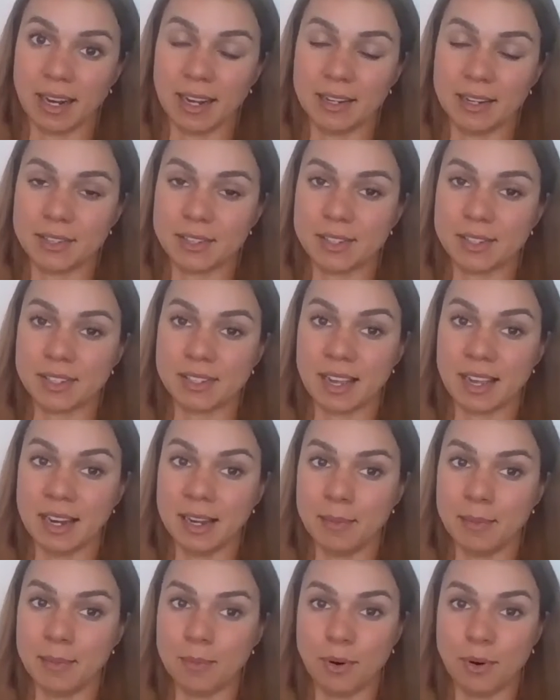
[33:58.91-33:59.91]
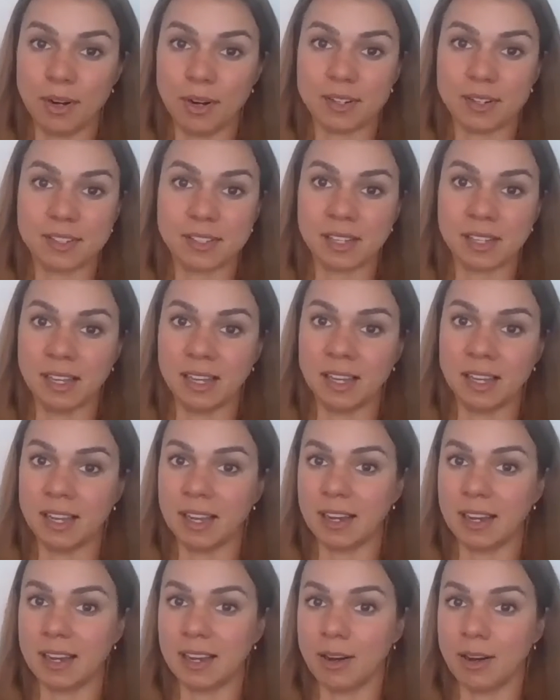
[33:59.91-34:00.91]
And I just anymore
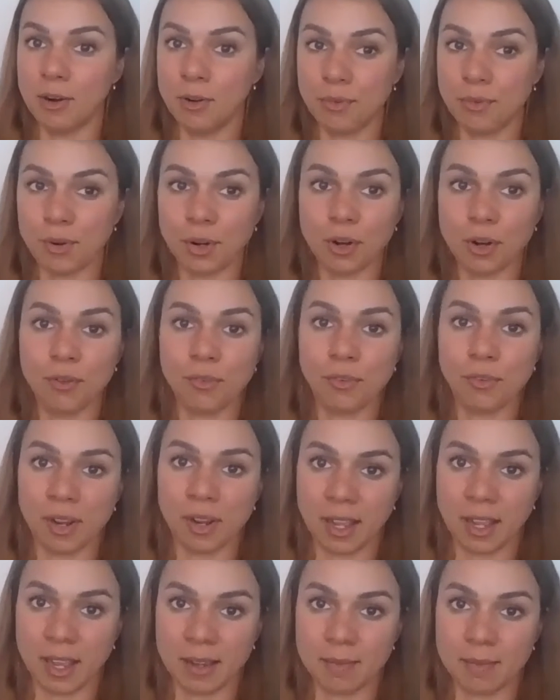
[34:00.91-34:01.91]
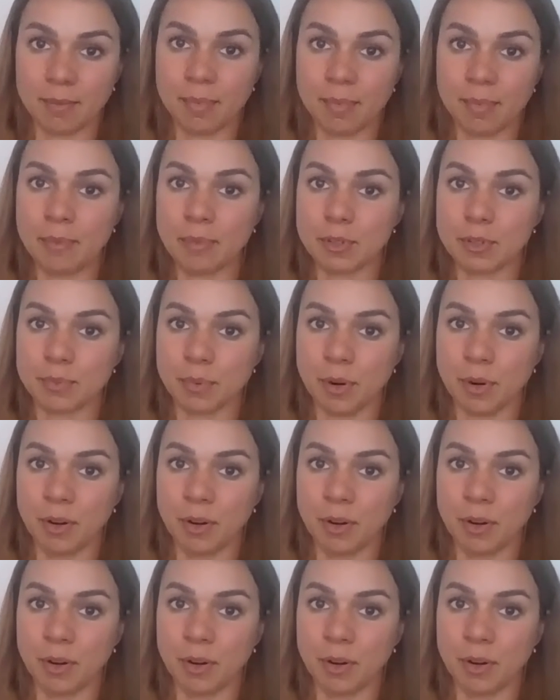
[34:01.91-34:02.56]
see over and over again people's